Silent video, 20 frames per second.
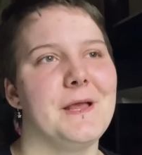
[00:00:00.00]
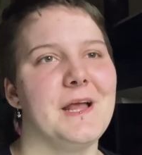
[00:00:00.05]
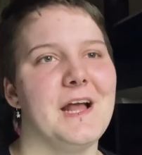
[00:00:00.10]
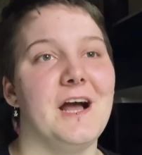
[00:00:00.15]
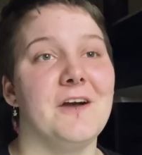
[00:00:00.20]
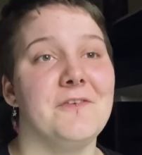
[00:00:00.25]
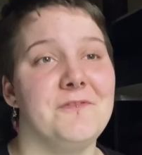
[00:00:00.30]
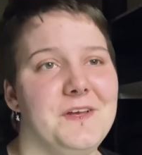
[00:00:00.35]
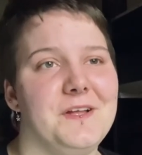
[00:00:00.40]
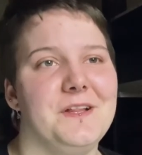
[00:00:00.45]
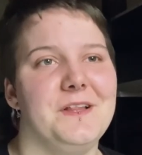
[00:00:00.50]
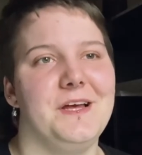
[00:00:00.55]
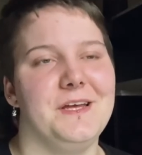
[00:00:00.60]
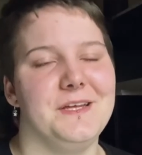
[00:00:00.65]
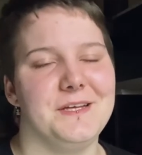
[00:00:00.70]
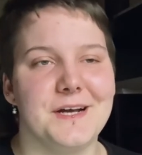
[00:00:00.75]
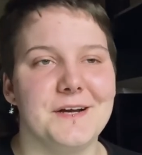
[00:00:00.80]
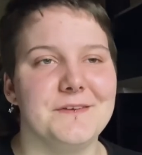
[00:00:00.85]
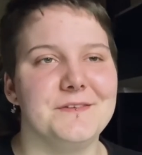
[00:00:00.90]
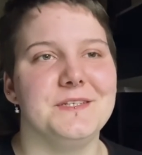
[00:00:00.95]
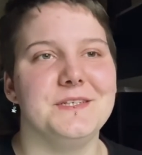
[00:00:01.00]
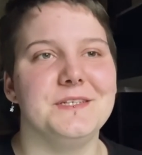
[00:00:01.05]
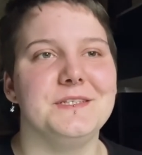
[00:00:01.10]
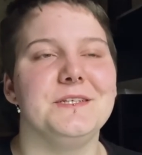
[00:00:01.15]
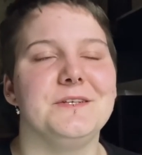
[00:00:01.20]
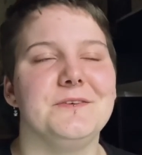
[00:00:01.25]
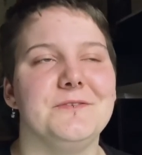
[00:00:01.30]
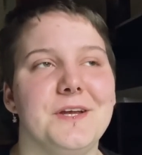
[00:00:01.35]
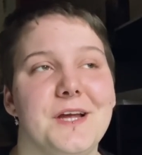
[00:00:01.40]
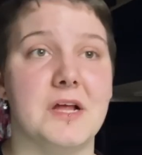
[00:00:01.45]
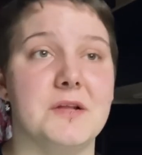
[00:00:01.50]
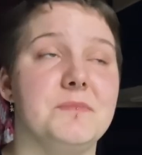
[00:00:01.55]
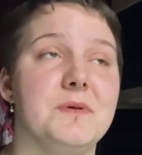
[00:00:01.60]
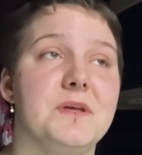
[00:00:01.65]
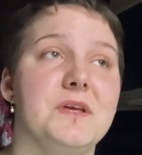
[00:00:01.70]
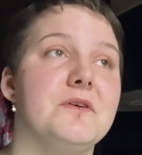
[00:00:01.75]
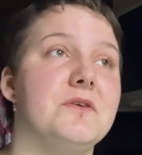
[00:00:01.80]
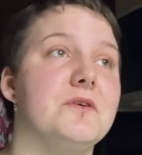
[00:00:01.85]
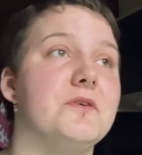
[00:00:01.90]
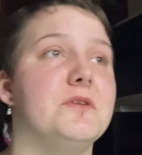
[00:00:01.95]
I feel like after this degree, I'd
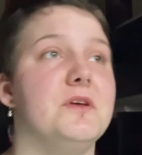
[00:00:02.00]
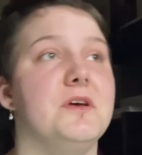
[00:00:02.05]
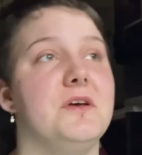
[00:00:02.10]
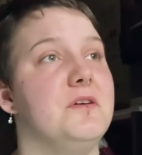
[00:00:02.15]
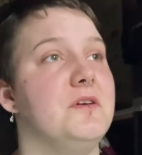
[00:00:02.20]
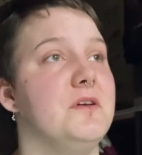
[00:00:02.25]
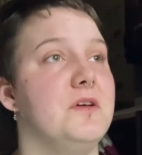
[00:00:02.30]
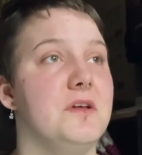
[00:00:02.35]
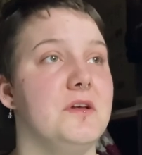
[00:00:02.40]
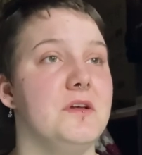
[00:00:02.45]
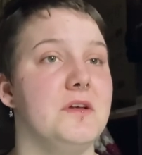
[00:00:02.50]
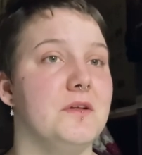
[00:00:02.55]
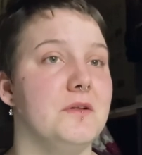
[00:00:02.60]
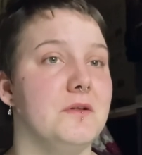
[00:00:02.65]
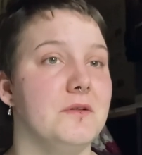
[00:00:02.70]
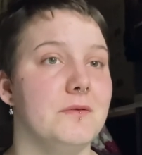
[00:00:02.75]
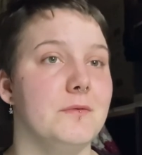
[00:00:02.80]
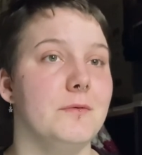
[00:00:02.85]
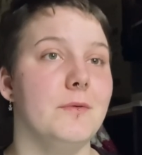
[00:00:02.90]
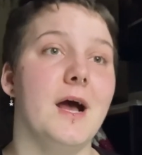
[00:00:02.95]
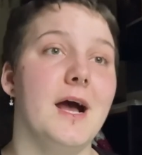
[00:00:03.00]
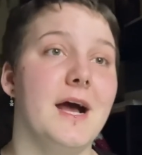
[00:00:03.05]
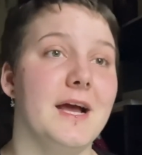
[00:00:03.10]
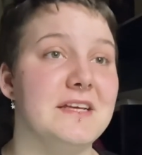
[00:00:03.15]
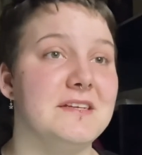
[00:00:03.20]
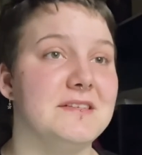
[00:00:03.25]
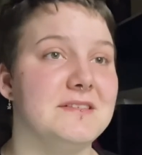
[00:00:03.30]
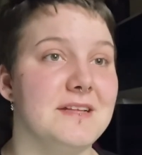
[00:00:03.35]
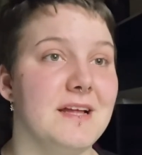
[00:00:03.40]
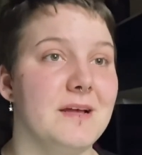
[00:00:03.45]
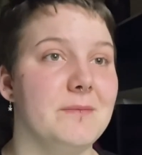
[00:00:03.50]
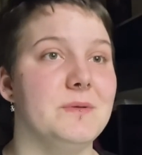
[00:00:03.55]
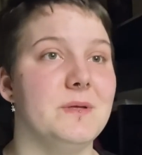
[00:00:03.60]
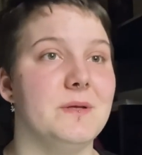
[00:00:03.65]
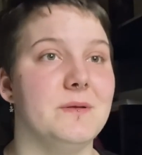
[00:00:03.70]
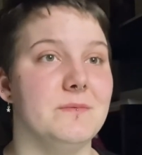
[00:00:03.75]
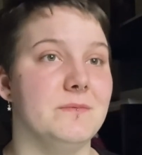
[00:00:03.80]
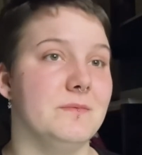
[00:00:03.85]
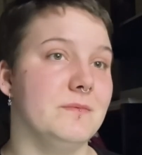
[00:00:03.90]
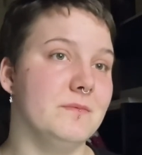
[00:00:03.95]
be on a higher step
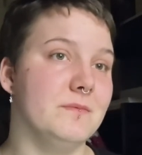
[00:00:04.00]
than